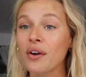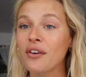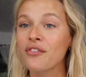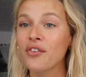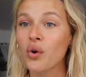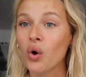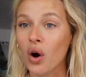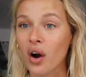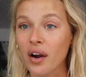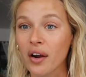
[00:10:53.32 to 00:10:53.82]
if
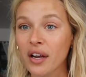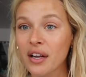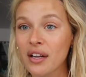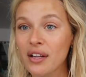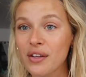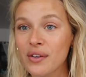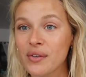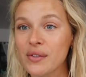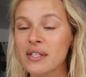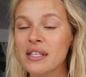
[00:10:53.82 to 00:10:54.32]
you are gonna
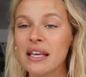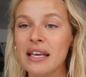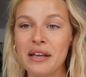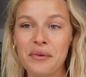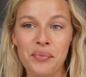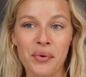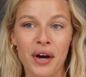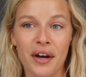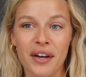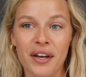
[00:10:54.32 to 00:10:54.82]
use
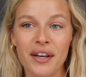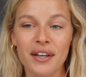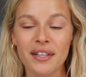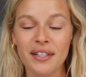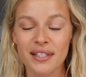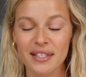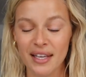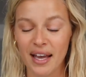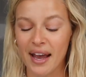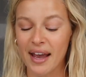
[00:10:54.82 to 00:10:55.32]
heat
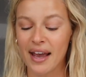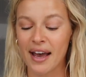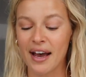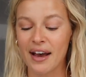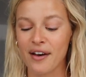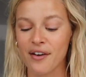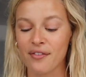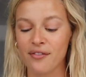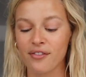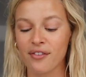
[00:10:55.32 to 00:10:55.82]
products, I
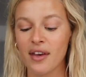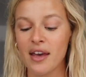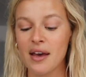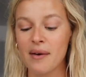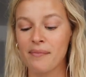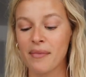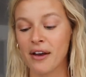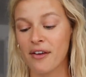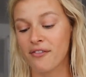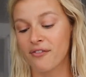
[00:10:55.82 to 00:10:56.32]
have
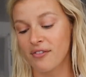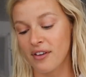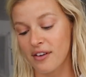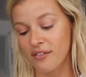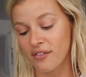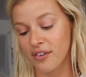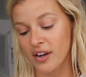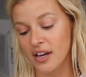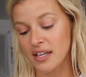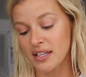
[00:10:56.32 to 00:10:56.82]
my
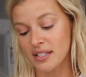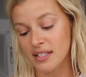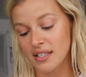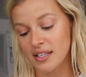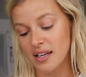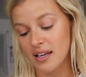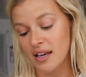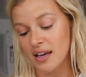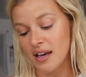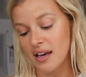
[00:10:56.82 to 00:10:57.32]
favorite
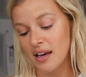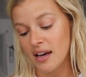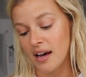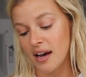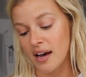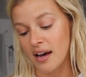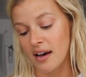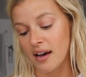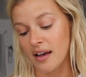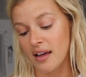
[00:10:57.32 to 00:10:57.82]

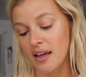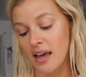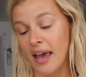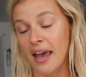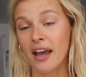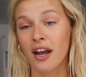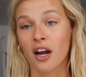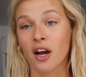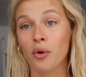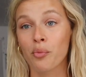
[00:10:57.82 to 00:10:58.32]

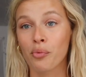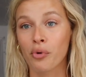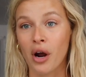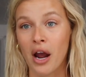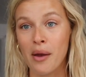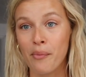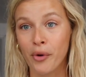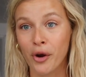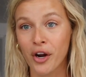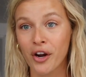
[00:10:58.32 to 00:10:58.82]
hair
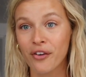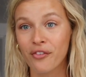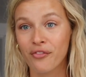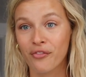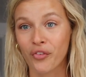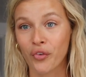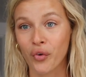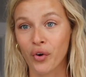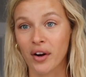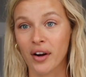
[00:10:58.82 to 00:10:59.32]
primer
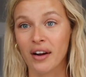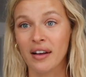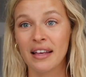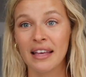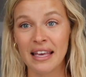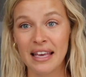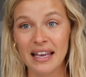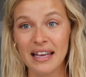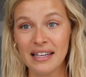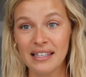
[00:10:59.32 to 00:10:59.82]
for
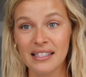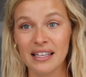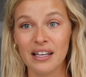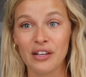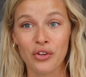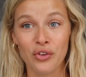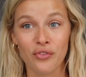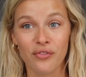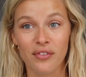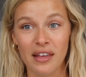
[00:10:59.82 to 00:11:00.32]
heat
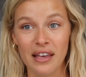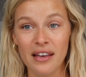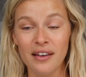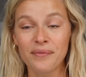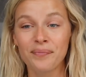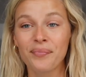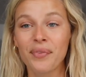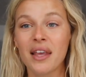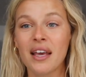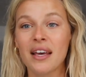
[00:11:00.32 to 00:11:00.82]
and
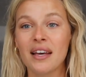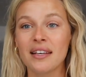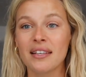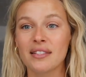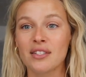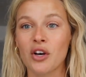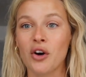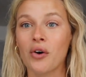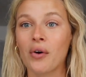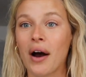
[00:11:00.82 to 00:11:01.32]
UV.
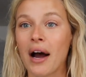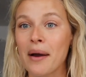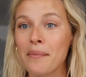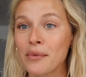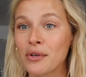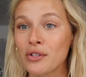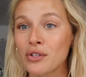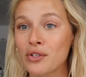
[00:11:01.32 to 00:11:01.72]
So I'm a